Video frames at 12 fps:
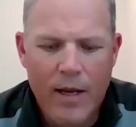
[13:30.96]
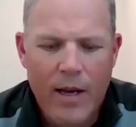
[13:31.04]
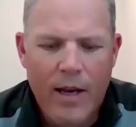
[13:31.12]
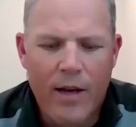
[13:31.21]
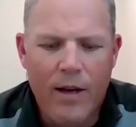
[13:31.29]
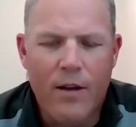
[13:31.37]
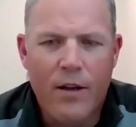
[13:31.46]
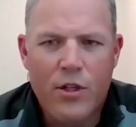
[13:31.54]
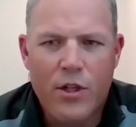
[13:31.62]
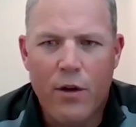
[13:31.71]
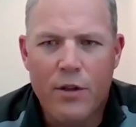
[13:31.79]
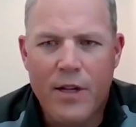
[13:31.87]

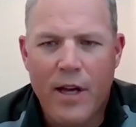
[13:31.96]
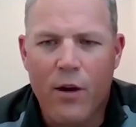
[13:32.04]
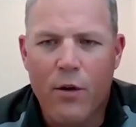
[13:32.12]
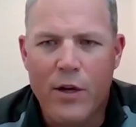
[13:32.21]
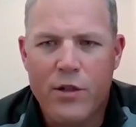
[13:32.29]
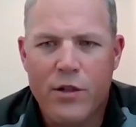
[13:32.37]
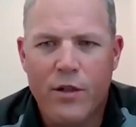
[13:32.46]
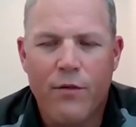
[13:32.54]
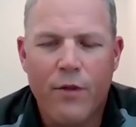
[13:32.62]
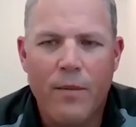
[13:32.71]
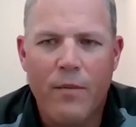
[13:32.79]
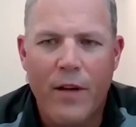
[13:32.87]
Cheryl's got a question
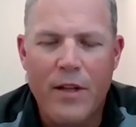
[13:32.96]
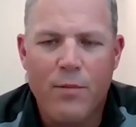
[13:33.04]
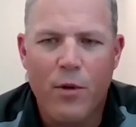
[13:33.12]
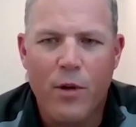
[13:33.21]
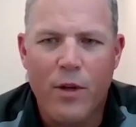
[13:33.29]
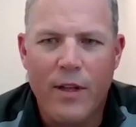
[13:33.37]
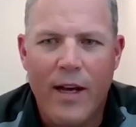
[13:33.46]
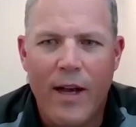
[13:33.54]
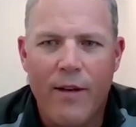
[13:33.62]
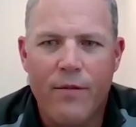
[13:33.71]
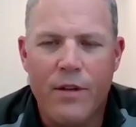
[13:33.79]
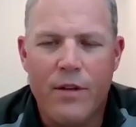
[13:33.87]
from Facebook
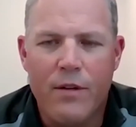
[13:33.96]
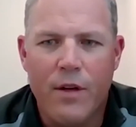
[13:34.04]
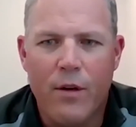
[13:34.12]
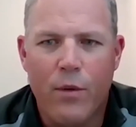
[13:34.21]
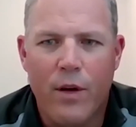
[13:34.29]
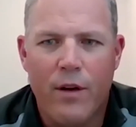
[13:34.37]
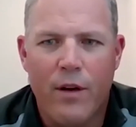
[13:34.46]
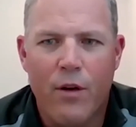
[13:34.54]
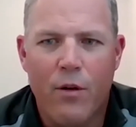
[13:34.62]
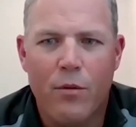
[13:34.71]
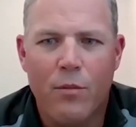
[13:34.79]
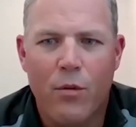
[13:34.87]
Live that wanted to
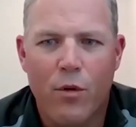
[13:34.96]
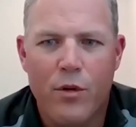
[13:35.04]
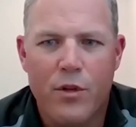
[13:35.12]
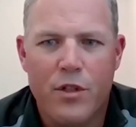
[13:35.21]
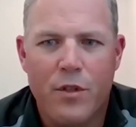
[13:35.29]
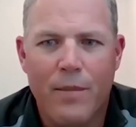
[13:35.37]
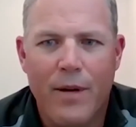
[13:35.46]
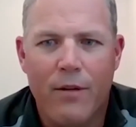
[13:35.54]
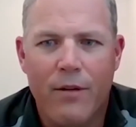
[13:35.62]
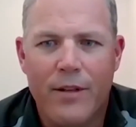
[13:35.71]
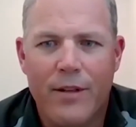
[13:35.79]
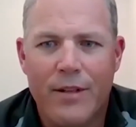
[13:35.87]
know more just
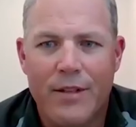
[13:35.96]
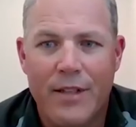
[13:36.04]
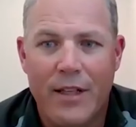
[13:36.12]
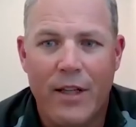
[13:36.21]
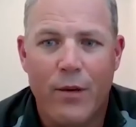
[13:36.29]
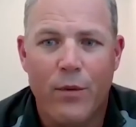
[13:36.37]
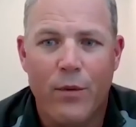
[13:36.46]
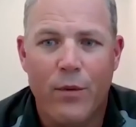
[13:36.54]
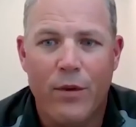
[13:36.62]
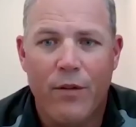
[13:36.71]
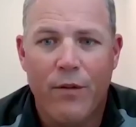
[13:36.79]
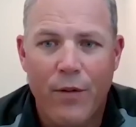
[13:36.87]
about
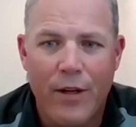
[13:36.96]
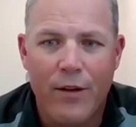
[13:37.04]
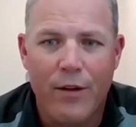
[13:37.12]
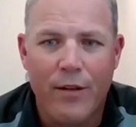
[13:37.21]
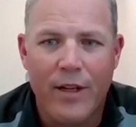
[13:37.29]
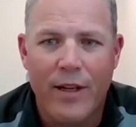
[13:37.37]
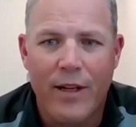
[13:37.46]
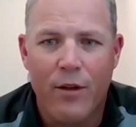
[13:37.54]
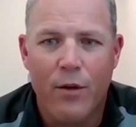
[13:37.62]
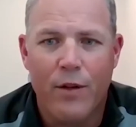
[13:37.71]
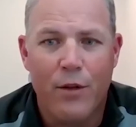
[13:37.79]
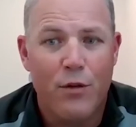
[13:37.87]
dealing with fear. And I
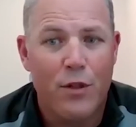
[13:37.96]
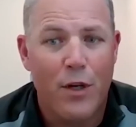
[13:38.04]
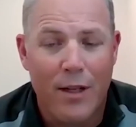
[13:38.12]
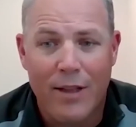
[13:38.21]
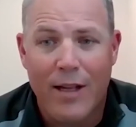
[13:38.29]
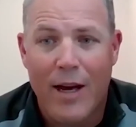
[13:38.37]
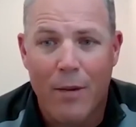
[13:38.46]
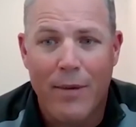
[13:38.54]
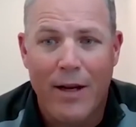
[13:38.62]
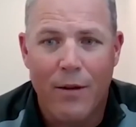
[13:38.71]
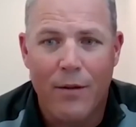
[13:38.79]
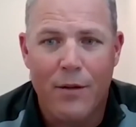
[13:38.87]
know that you talk a lot
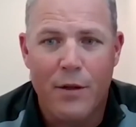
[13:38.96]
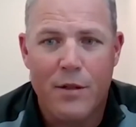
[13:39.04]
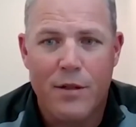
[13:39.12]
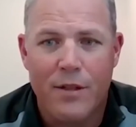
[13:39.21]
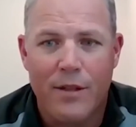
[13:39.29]
about this